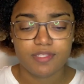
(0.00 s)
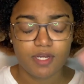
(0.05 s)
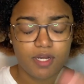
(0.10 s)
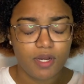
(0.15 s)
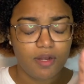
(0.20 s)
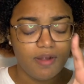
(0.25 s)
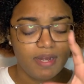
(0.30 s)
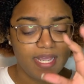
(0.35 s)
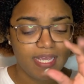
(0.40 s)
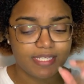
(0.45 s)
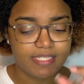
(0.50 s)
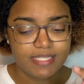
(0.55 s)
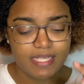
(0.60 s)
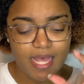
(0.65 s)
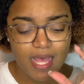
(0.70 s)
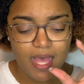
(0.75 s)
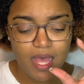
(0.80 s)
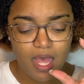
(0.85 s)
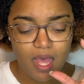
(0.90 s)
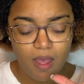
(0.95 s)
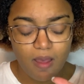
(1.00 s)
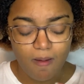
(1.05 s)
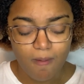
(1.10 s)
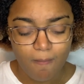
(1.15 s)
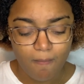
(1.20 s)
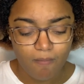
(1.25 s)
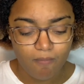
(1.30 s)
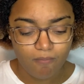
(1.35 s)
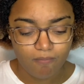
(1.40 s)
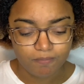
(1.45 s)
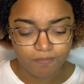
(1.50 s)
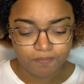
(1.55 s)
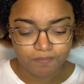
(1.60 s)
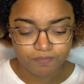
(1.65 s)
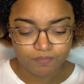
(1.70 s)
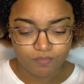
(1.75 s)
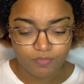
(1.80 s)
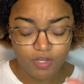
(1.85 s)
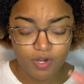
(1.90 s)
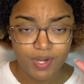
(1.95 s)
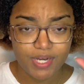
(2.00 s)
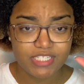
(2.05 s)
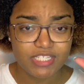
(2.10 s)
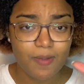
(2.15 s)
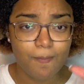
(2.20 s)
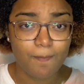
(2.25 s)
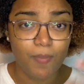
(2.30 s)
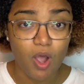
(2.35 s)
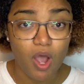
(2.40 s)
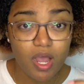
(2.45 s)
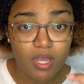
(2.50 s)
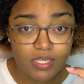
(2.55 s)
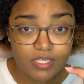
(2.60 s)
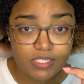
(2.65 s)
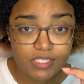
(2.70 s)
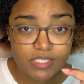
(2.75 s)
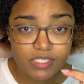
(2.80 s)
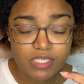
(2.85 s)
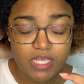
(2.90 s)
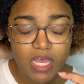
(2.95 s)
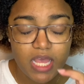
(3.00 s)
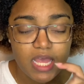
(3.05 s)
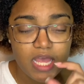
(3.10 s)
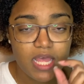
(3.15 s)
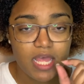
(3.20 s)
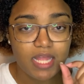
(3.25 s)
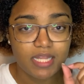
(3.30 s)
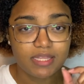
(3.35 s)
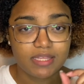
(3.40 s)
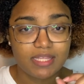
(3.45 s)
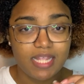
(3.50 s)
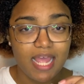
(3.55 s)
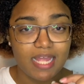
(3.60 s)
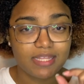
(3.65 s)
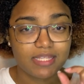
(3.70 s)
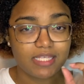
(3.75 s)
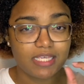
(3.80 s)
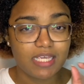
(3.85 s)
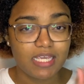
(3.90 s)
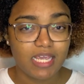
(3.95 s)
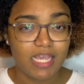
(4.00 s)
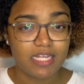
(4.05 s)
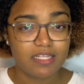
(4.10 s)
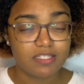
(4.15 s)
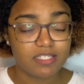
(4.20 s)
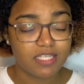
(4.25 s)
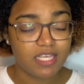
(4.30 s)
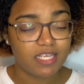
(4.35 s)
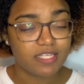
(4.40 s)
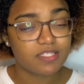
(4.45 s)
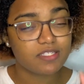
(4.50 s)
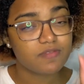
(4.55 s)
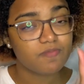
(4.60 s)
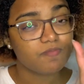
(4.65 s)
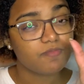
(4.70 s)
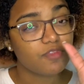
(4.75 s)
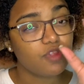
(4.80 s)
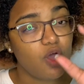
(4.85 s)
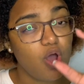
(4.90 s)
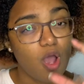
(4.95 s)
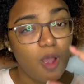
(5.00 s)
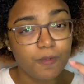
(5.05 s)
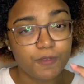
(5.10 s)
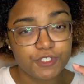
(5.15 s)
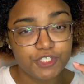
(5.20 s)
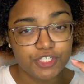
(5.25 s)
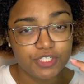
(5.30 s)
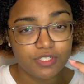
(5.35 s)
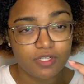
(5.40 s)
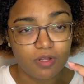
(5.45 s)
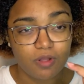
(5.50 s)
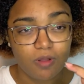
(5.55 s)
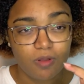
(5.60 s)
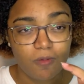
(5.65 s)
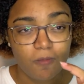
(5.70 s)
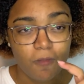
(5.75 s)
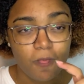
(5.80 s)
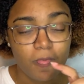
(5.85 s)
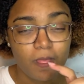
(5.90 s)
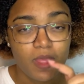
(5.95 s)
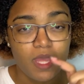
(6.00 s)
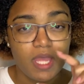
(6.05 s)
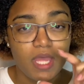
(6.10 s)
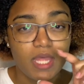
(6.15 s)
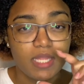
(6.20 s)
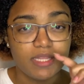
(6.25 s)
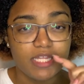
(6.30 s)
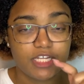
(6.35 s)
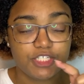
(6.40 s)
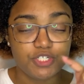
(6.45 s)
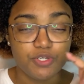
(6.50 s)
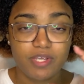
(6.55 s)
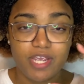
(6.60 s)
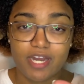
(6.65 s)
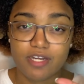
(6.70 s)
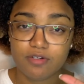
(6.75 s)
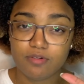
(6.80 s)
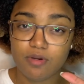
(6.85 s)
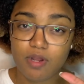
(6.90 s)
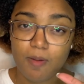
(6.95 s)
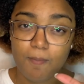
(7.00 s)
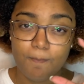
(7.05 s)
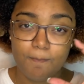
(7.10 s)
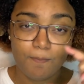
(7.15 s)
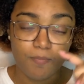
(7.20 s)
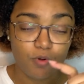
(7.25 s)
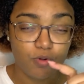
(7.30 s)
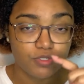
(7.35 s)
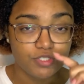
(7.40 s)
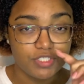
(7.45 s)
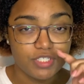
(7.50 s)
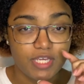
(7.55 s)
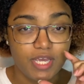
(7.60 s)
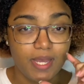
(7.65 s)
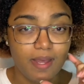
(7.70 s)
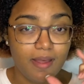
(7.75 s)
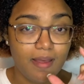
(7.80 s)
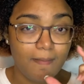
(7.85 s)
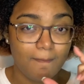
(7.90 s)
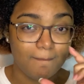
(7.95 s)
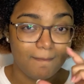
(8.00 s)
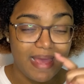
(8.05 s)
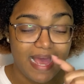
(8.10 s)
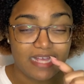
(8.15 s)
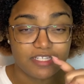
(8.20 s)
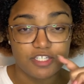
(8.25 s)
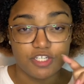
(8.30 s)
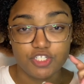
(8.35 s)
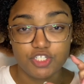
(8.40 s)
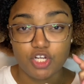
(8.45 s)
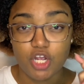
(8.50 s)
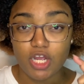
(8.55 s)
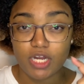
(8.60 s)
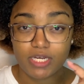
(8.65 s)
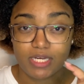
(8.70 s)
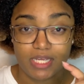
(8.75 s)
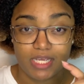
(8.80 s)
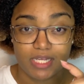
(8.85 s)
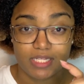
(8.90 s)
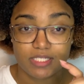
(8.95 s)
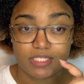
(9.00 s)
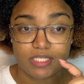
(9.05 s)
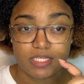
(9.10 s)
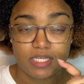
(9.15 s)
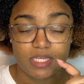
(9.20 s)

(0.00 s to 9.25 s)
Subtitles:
There is a box that it says optional, that you can put a message on it.